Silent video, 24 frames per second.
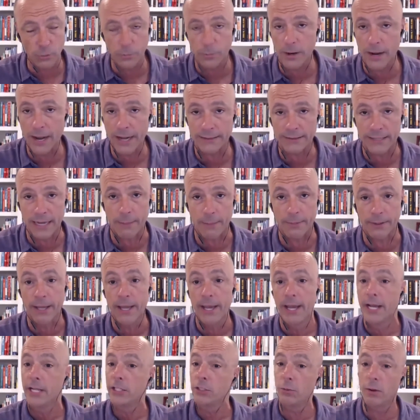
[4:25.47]
a super hot
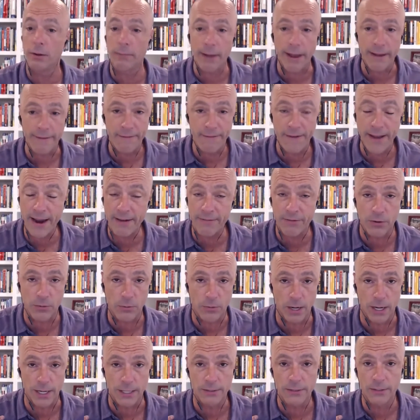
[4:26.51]
topic. It's one of my
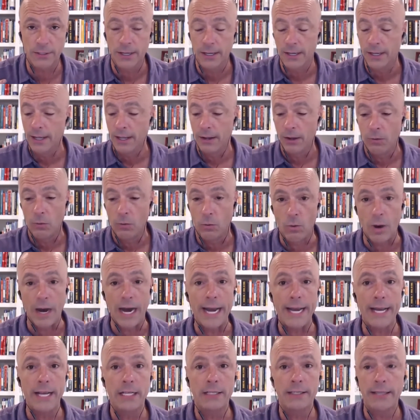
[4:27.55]
favorite yeah. ones.
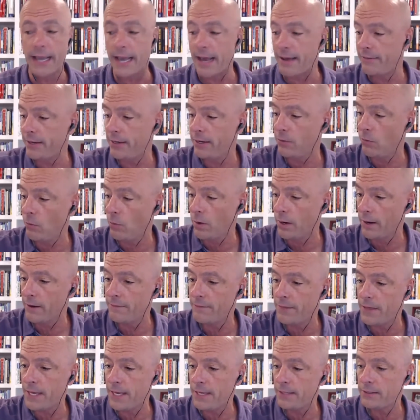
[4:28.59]
Why is having
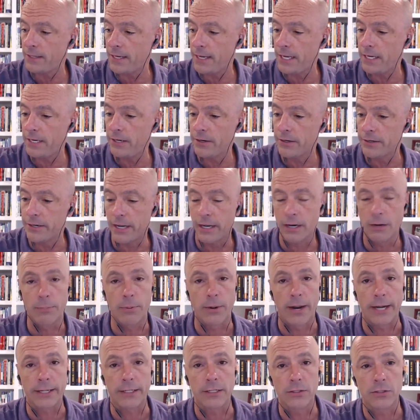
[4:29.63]
one of these in your
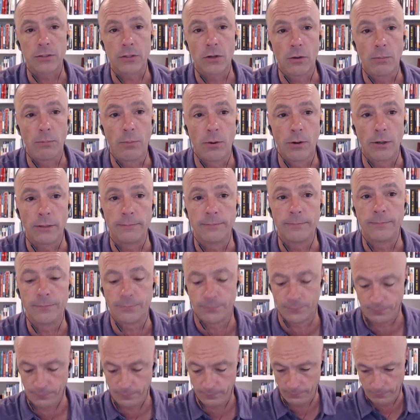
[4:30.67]
dental practice so
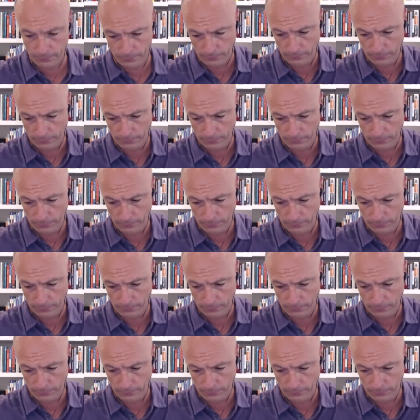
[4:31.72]
important?